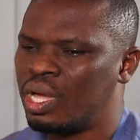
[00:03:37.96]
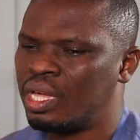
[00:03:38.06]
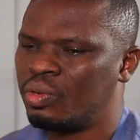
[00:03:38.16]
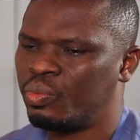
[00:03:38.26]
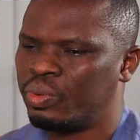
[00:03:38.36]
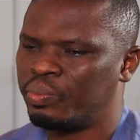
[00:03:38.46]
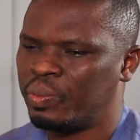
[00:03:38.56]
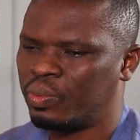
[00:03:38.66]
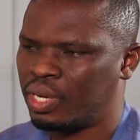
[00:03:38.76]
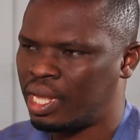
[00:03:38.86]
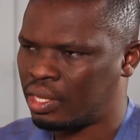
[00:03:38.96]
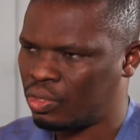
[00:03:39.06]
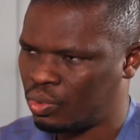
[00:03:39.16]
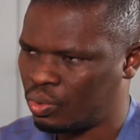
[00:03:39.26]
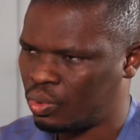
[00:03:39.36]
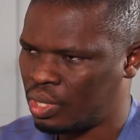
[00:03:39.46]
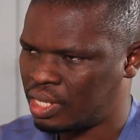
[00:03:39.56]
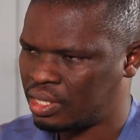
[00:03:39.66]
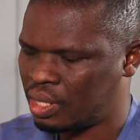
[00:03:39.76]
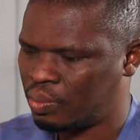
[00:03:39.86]
why people like you,
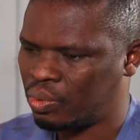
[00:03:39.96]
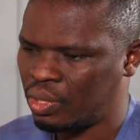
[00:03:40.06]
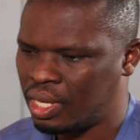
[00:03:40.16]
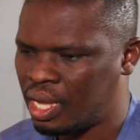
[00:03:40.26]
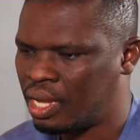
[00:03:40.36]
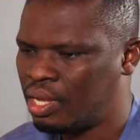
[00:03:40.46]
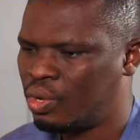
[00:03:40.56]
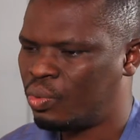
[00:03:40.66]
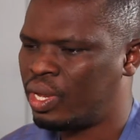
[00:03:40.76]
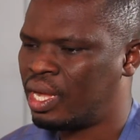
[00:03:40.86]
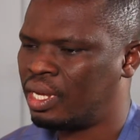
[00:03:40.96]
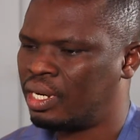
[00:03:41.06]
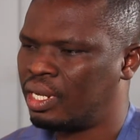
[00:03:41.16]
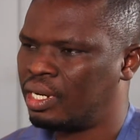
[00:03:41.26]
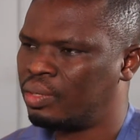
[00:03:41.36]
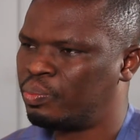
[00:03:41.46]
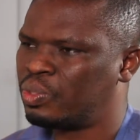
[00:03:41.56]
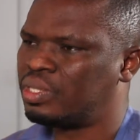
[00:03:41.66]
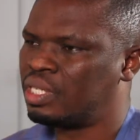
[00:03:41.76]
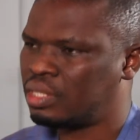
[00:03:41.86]
as an employer, we are then
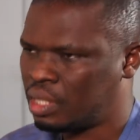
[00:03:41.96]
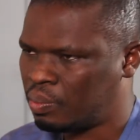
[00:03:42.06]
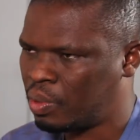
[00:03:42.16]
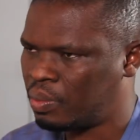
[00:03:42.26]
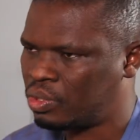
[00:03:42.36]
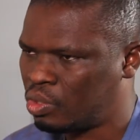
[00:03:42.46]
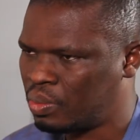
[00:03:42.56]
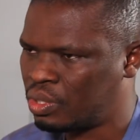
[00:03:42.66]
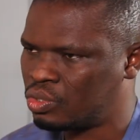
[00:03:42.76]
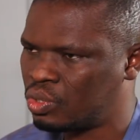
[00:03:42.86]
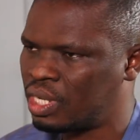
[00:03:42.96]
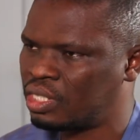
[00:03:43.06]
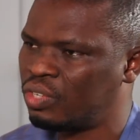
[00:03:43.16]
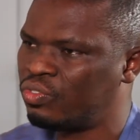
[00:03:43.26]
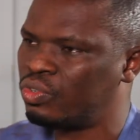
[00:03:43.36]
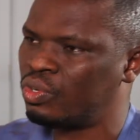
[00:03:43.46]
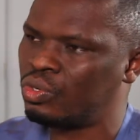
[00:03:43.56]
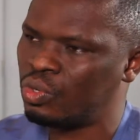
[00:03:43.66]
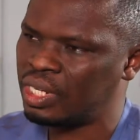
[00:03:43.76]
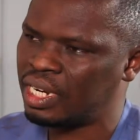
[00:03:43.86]
putting it in the public domain, so that if you
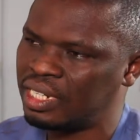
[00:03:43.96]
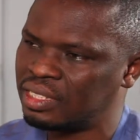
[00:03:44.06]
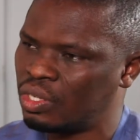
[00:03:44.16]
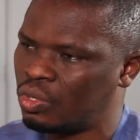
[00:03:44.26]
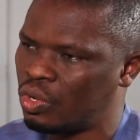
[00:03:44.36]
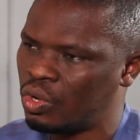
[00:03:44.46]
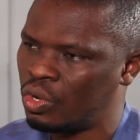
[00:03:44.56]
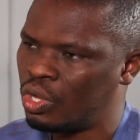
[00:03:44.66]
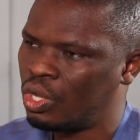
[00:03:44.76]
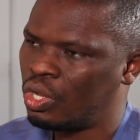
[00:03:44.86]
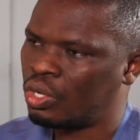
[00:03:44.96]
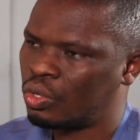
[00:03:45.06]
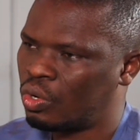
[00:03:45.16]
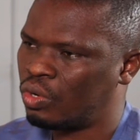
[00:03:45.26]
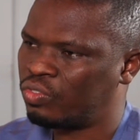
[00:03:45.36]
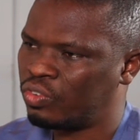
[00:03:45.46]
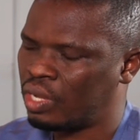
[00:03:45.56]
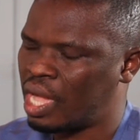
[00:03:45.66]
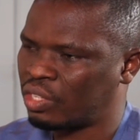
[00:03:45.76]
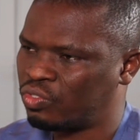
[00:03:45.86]
don't know that there's a law called
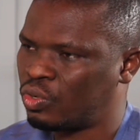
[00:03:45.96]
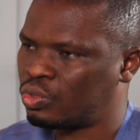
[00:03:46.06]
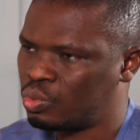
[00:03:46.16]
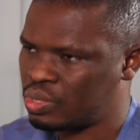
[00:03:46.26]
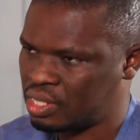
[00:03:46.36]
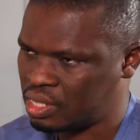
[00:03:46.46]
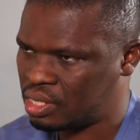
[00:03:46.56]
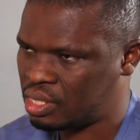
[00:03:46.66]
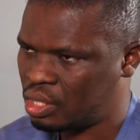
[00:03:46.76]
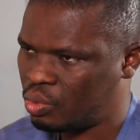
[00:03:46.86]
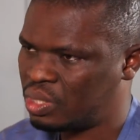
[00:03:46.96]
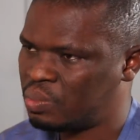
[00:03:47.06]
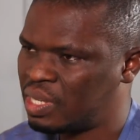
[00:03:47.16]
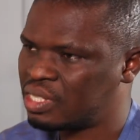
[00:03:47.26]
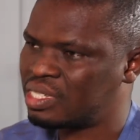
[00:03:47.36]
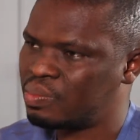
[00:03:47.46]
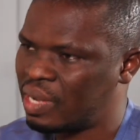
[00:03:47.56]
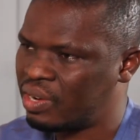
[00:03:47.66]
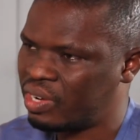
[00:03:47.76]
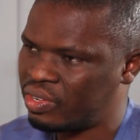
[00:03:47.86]
Act 426, which makes it
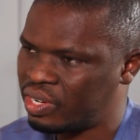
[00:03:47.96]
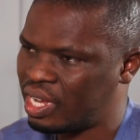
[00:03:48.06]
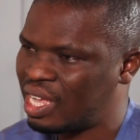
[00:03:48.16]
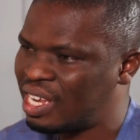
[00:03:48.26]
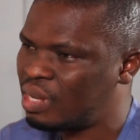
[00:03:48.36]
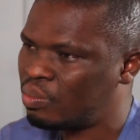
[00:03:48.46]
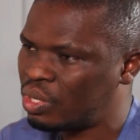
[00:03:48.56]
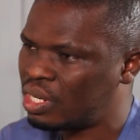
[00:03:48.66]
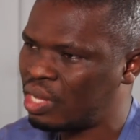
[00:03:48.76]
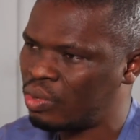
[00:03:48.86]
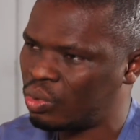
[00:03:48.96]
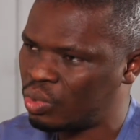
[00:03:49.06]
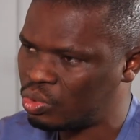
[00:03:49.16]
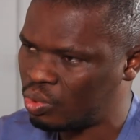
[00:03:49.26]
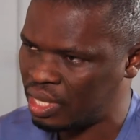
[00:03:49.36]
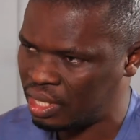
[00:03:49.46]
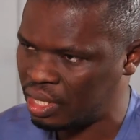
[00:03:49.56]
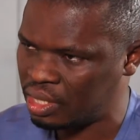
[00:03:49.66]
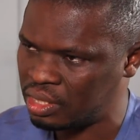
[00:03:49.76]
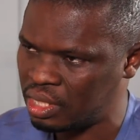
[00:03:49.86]
mandatory that anybody that you are going to
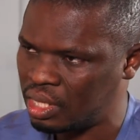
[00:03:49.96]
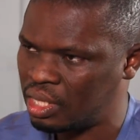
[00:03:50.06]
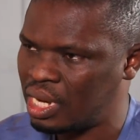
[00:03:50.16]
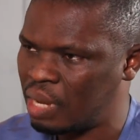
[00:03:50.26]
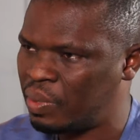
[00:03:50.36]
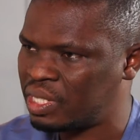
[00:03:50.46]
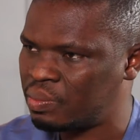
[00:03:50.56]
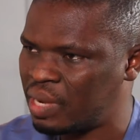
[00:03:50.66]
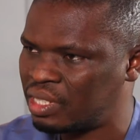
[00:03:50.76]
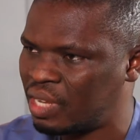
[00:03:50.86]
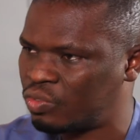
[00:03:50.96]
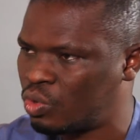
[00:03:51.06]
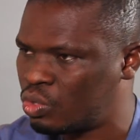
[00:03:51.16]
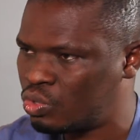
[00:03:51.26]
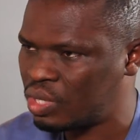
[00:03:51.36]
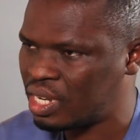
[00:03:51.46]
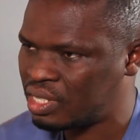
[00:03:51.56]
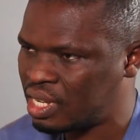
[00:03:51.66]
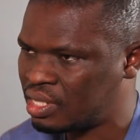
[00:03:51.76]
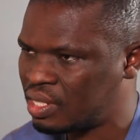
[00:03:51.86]
engage, that person might have gone through
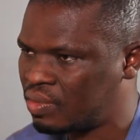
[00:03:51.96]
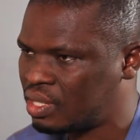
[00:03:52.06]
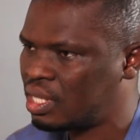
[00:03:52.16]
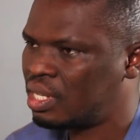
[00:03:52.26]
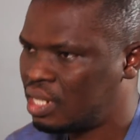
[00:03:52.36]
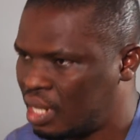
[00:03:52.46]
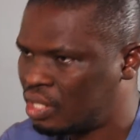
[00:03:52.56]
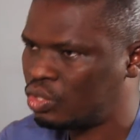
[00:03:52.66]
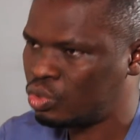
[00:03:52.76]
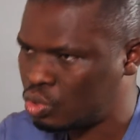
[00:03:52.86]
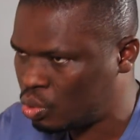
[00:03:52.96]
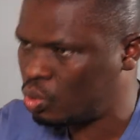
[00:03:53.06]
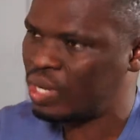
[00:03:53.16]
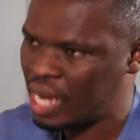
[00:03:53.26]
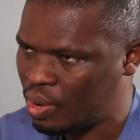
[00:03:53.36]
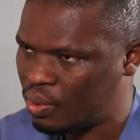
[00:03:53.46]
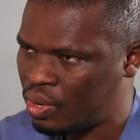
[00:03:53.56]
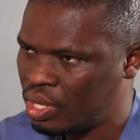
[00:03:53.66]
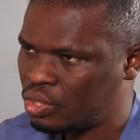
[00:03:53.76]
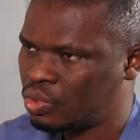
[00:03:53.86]
national service, then you should know now.
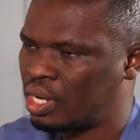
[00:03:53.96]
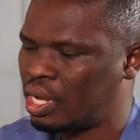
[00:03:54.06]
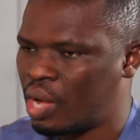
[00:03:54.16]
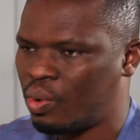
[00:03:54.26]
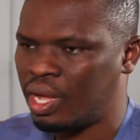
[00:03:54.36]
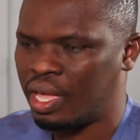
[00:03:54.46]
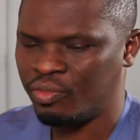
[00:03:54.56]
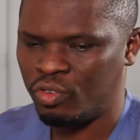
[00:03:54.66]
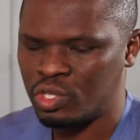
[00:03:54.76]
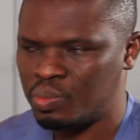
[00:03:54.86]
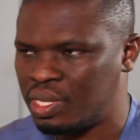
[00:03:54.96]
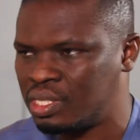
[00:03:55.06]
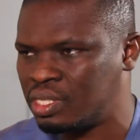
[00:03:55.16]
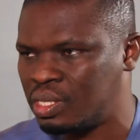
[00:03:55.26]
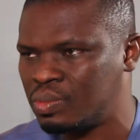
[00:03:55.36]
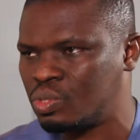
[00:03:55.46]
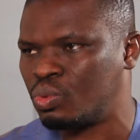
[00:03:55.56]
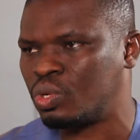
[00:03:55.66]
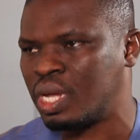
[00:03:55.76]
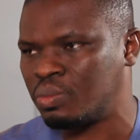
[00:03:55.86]
So that our enforcement teams
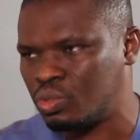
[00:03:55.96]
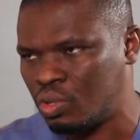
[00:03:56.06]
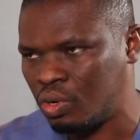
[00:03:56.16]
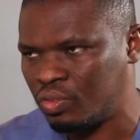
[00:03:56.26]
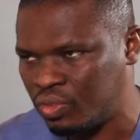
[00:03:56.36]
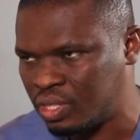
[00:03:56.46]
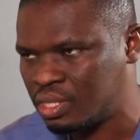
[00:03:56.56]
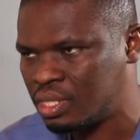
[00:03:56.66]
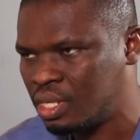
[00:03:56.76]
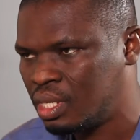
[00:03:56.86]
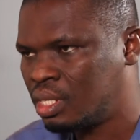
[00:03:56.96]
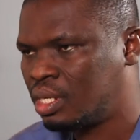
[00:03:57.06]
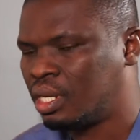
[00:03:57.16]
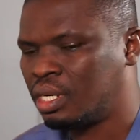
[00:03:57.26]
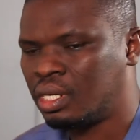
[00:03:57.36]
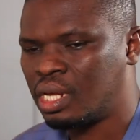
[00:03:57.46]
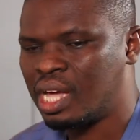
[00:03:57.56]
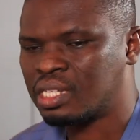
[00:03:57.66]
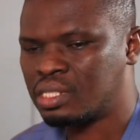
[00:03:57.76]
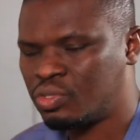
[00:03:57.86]
will come to your office, then
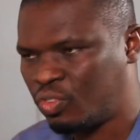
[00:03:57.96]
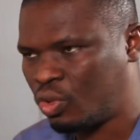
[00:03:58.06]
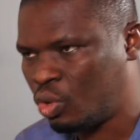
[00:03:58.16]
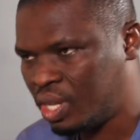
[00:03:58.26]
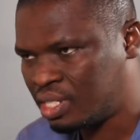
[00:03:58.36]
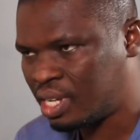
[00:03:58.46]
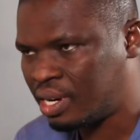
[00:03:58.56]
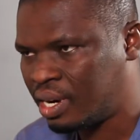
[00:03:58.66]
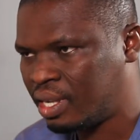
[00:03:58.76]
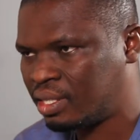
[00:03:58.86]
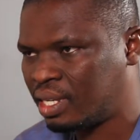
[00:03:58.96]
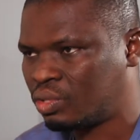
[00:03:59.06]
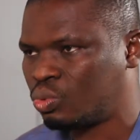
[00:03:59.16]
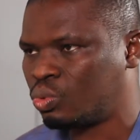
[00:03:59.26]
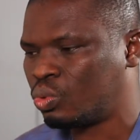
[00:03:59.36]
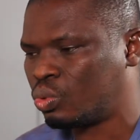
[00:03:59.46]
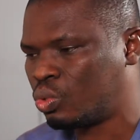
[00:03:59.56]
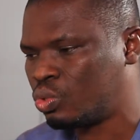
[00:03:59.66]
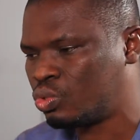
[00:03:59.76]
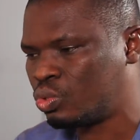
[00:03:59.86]
ask for your HR director to
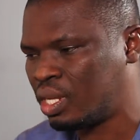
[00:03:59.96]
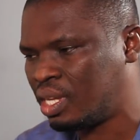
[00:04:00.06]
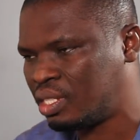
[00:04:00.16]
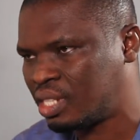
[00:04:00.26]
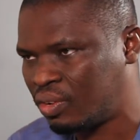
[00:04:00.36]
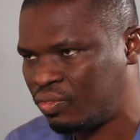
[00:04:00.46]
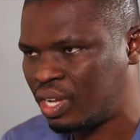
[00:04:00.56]
go through the HR